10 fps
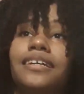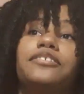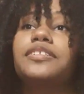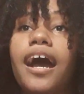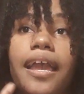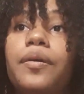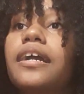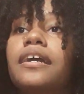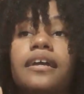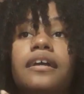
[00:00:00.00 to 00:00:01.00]
that short so
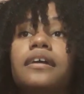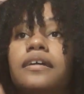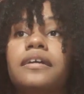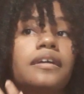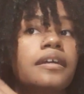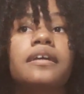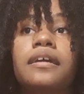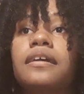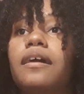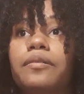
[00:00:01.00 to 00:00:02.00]
I would have a nice
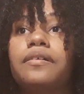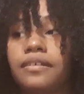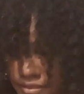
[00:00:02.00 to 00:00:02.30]
full round